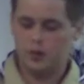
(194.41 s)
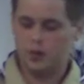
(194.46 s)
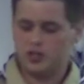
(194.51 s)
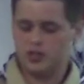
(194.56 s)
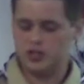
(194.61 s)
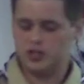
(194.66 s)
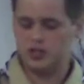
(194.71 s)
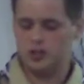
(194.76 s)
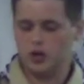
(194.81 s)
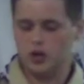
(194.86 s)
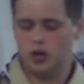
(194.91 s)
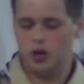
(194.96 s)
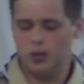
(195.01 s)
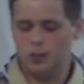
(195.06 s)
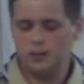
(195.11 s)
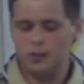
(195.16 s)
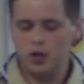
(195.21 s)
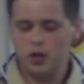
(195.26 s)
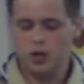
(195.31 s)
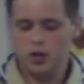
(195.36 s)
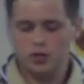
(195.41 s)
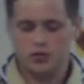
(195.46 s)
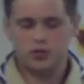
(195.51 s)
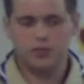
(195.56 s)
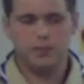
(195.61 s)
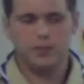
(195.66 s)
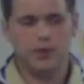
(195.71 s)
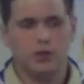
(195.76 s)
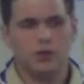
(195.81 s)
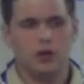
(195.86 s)
was to
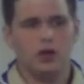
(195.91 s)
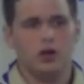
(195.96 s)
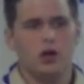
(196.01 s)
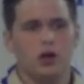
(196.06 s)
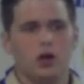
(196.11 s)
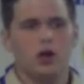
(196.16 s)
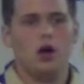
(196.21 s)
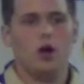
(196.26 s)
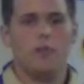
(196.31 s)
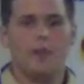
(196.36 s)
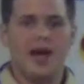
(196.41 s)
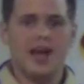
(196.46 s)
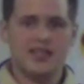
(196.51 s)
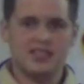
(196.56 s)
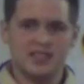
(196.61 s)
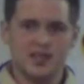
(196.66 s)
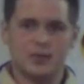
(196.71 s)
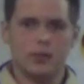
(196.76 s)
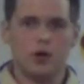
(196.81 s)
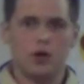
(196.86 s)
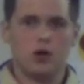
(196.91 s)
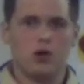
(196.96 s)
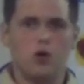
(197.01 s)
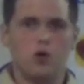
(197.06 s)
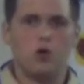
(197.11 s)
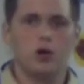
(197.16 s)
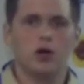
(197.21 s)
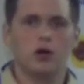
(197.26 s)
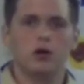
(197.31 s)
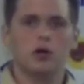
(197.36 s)
build a basketball
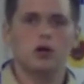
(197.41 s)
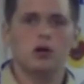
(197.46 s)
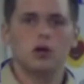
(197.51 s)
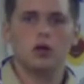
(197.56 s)
court.